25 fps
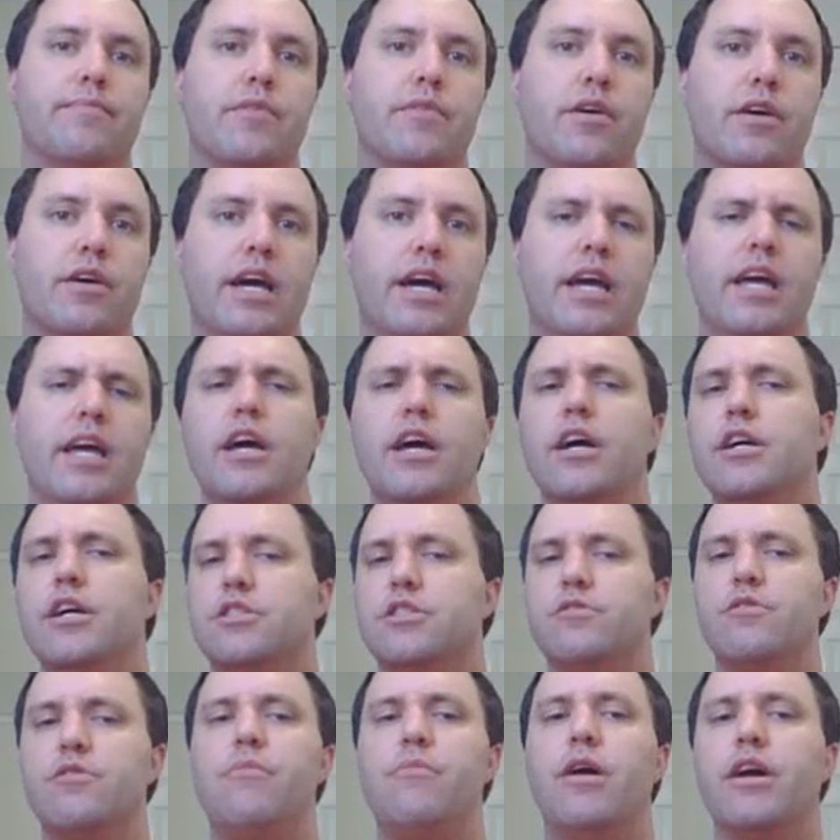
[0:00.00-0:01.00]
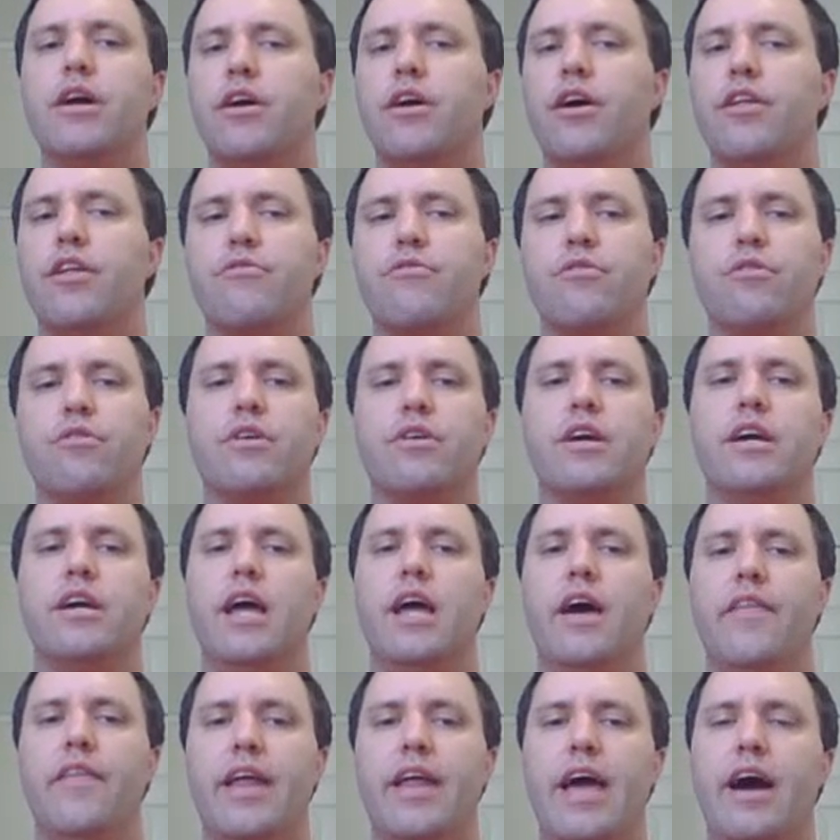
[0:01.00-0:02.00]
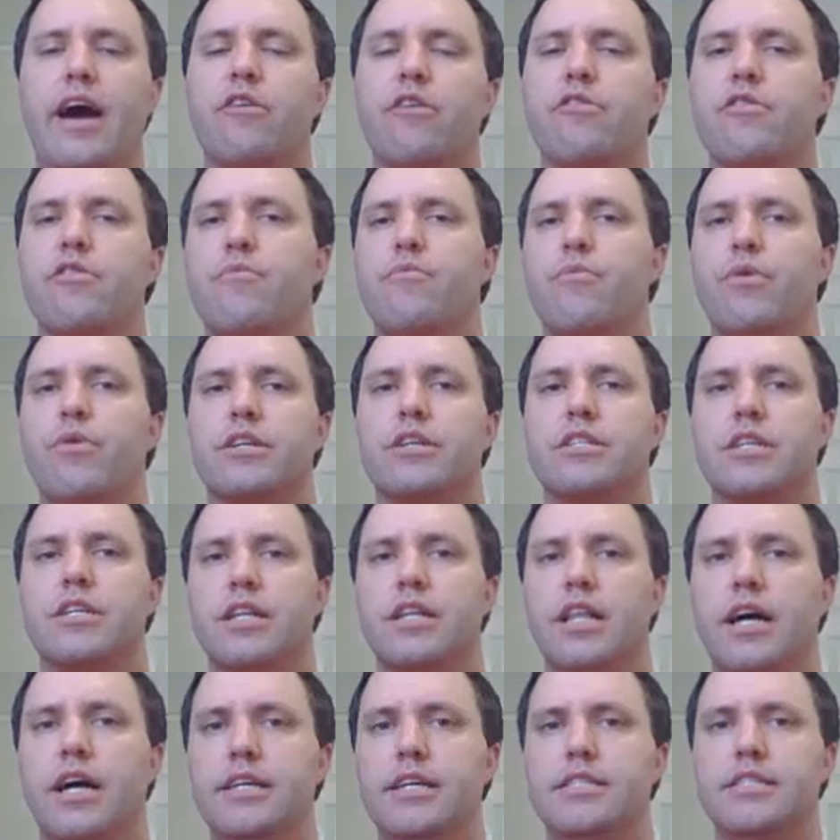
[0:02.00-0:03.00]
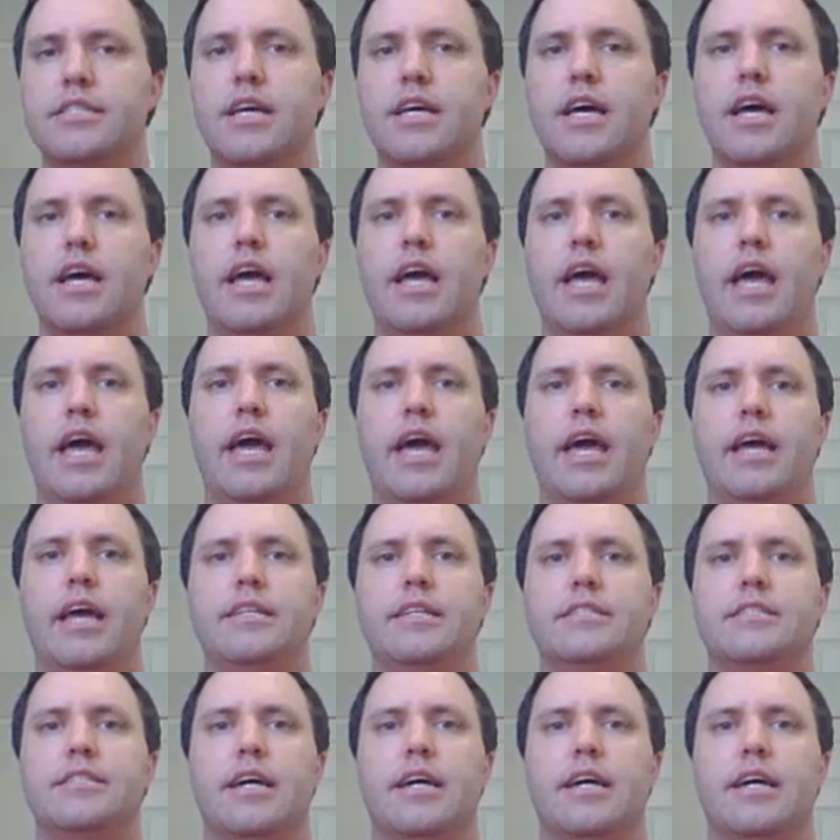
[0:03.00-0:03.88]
Okay, so we might go through looking at how that algorithm works in class, and